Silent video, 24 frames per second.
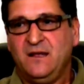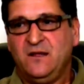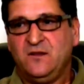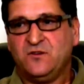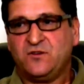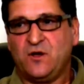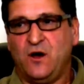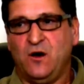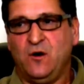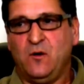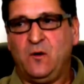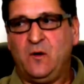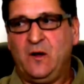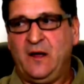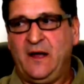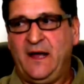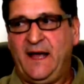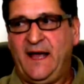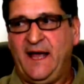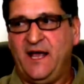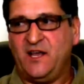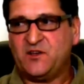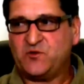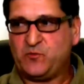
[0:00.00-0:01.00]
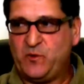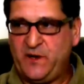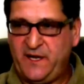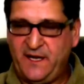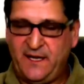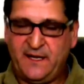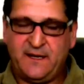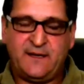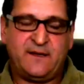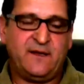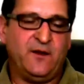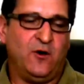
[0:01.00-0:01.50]
So as
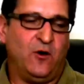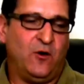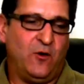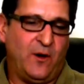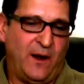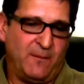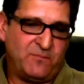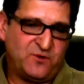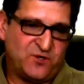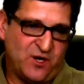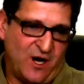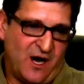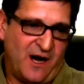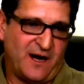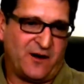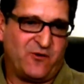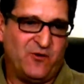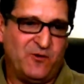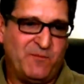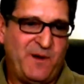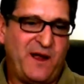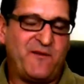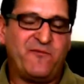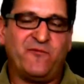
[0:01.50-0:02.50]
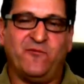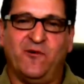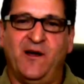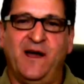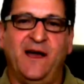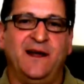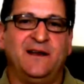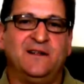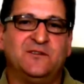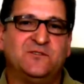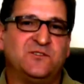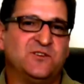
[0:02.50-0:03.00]
I'm talking with my
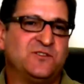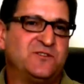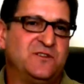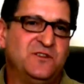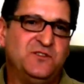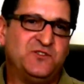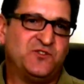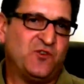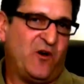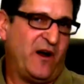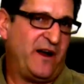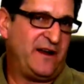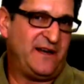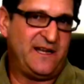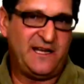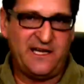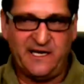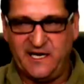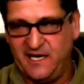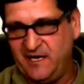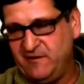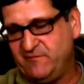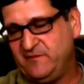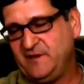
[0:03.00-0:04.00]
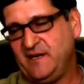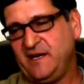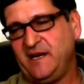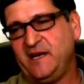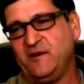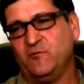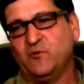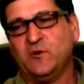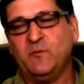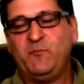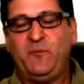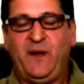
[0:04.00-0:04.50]
friend and just enjoying the evening,
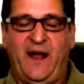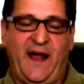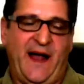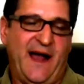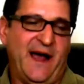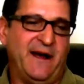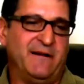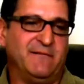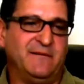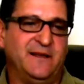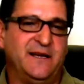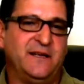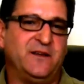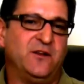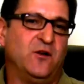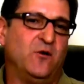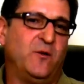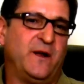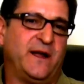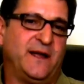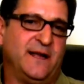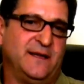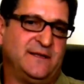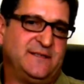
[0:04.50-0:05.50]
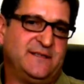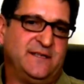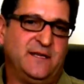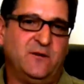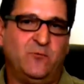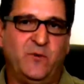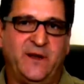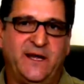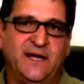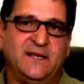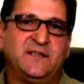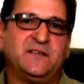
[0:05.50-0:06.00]
and we're paddling, we get to
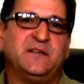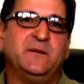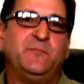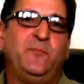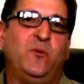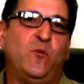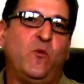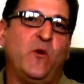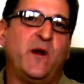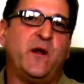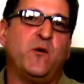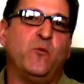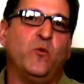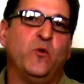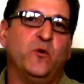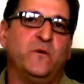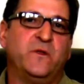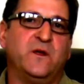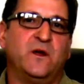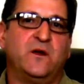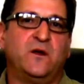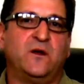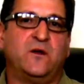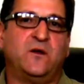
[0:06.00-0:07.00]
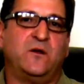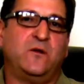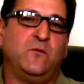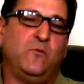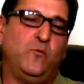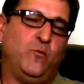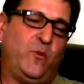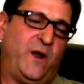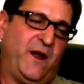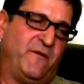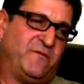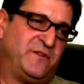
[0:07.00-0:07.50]
the point where
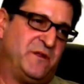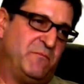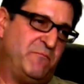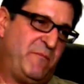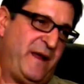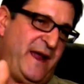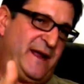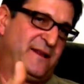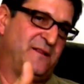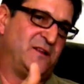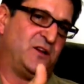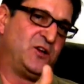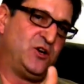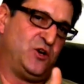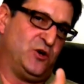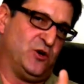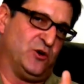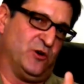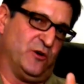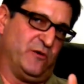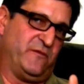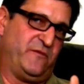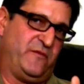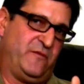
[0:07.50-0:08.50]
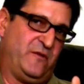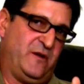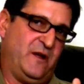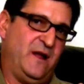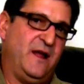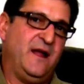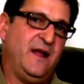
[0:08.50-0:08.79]
we have to make the curve